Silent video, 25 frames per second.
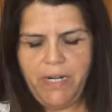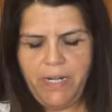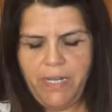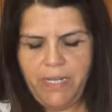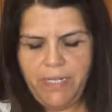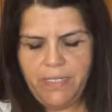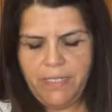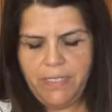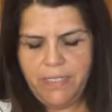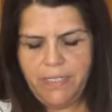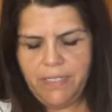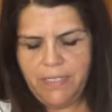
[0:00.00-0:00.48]

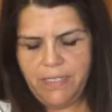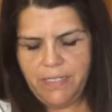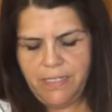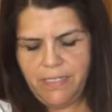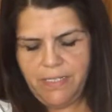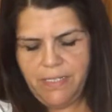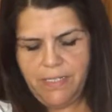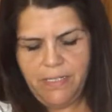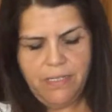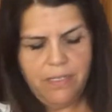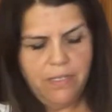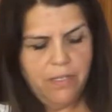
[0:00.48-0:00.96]

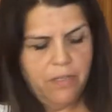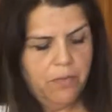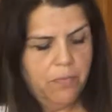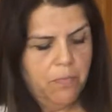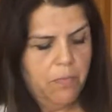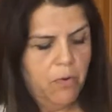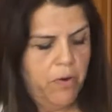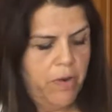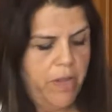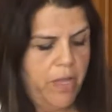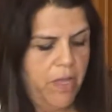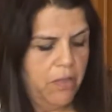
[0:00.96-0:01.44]
nuts,
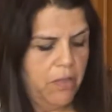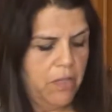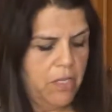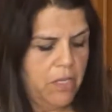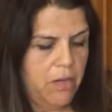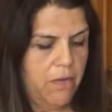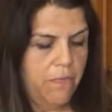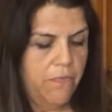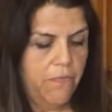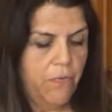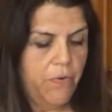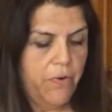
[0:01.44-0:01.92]
more
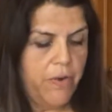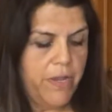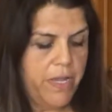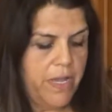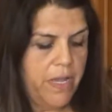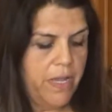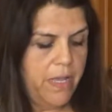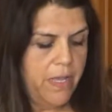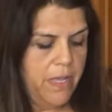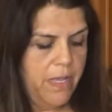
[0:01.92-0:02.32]
healthier for you.